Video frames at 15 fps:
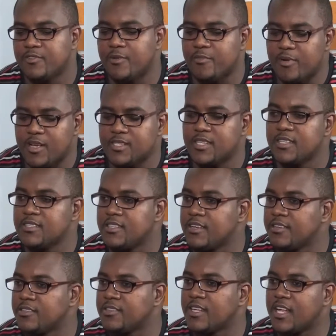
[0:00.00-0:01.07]
processed
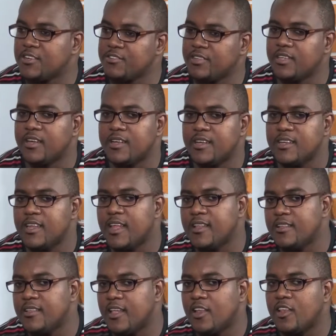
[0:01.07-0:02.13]
hair to natural hair,
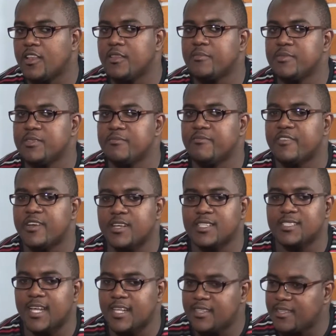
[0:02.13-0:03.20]
and a lot of them seem very
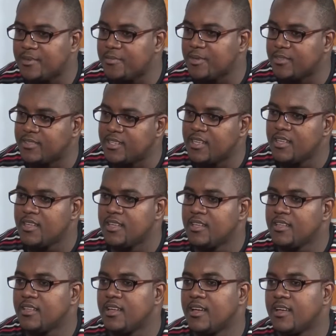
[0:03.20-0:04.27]
excited about
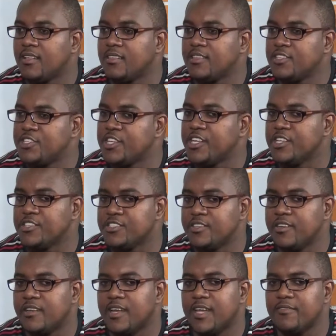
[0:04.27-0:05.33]
the change in
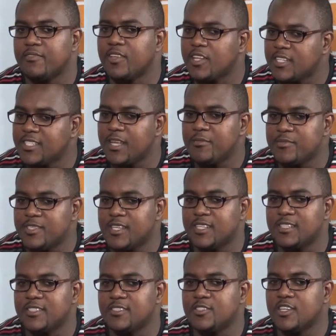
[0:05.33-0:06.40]
their life. A lot of times
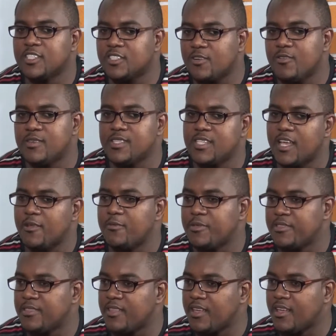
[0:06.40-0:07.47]
it does coincide
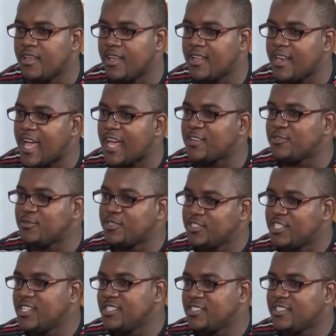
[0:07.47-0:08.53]
with an actual
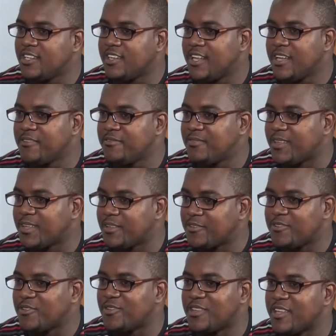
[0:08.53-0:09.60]
change in their life, like
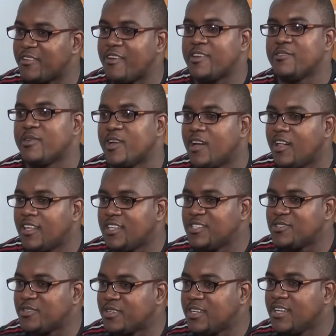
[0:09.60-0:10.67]
they graduate
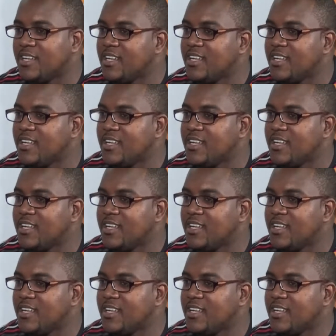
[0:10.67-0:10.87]
college or